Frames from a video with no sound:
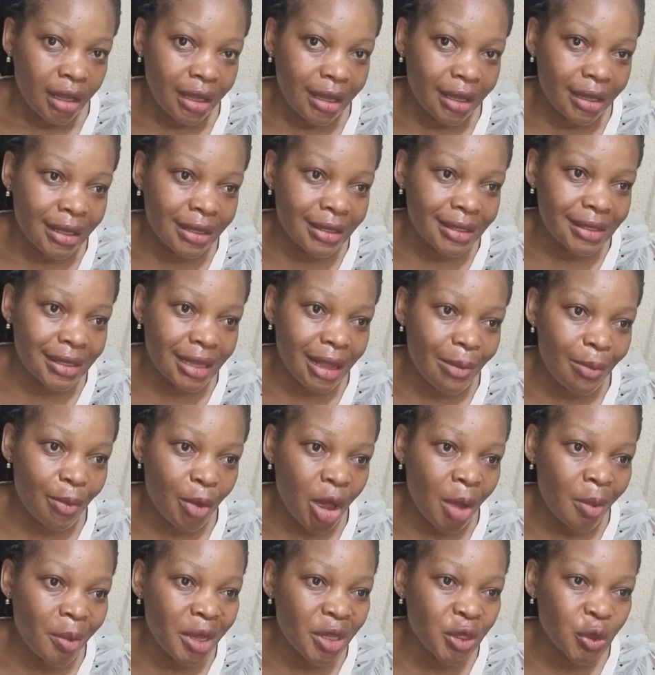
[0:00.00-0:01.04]
It's a
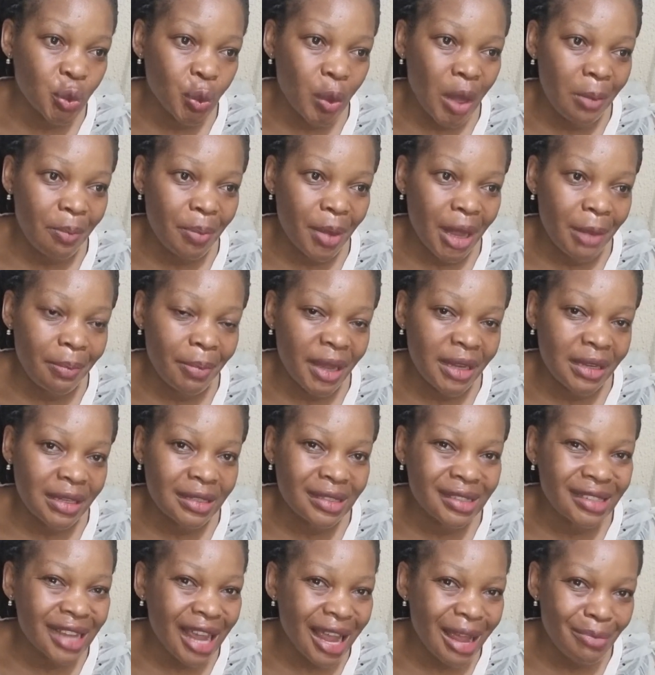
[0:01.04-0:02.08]
moment whereby by the
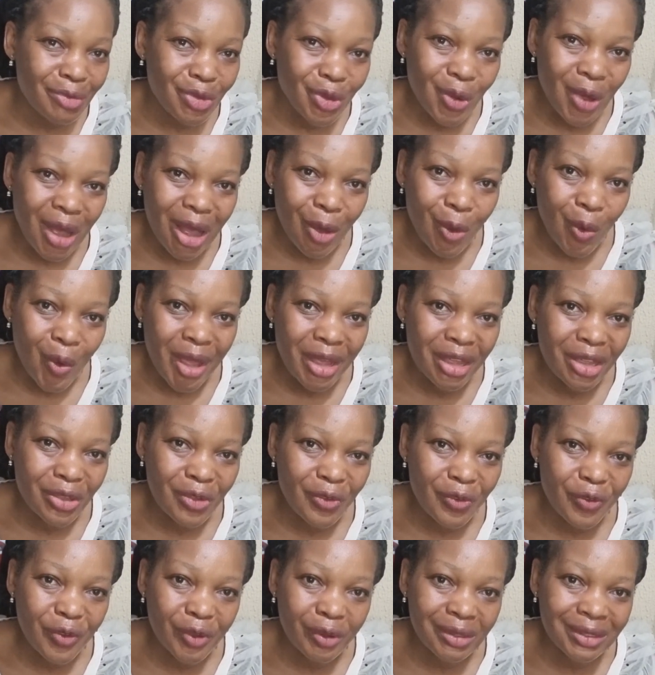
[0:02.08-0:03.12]
time you awake,
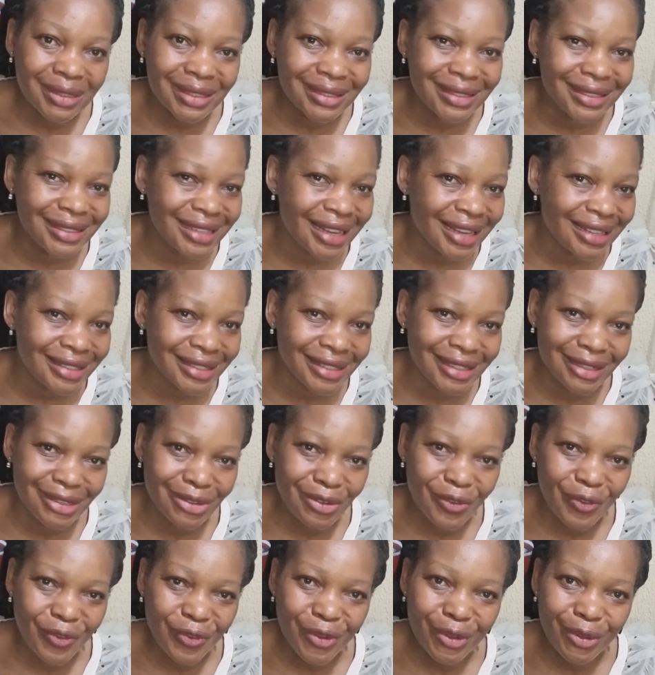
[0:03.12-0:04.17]
you feel dirty,
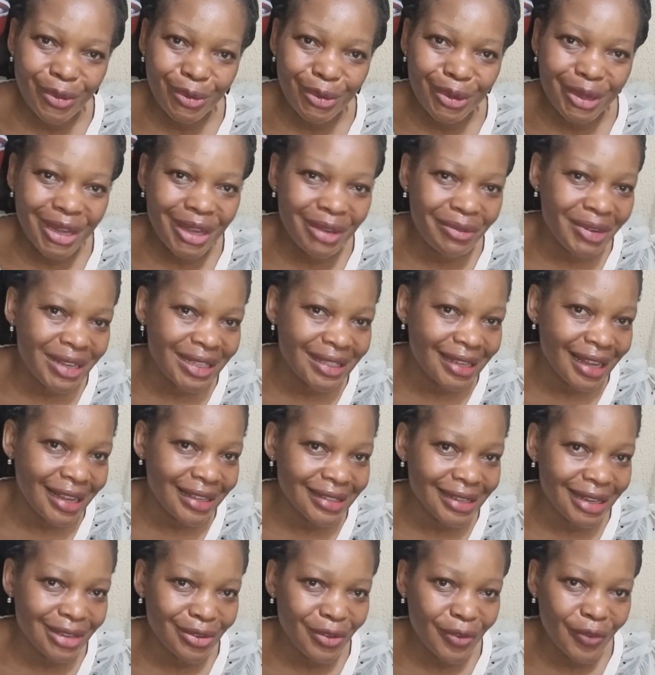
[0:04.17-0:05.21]
you feel
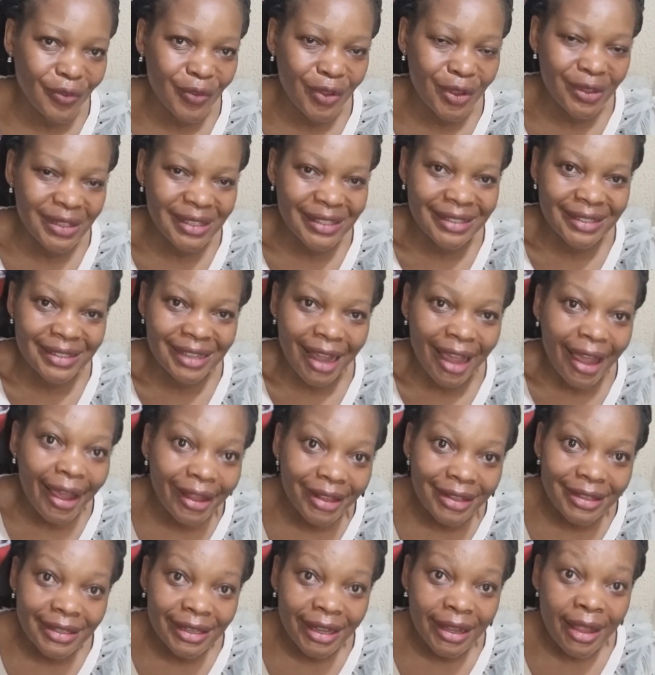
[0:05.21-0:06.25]
irritated, you feel
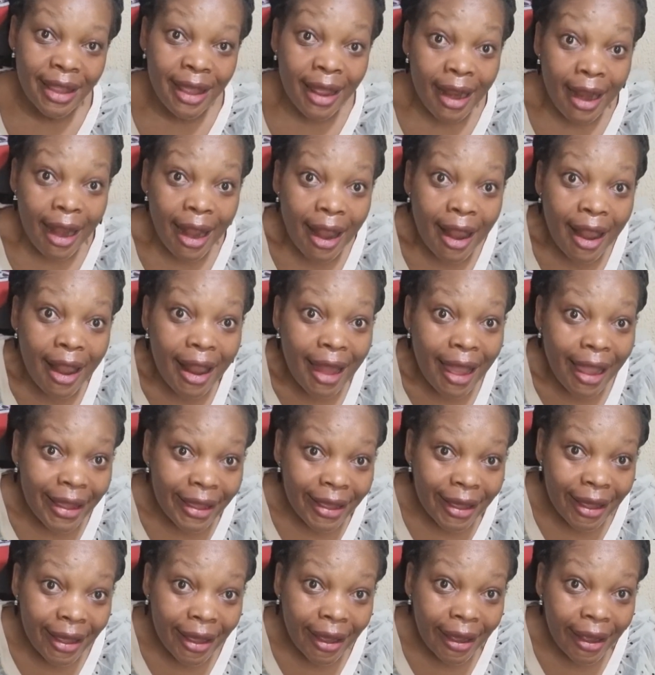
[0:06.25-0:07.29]
stained.
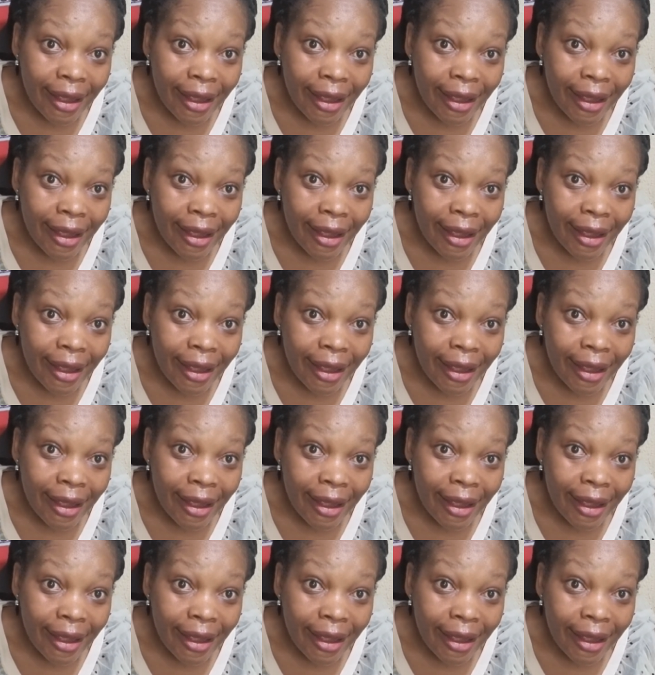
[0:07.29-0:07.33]
Like,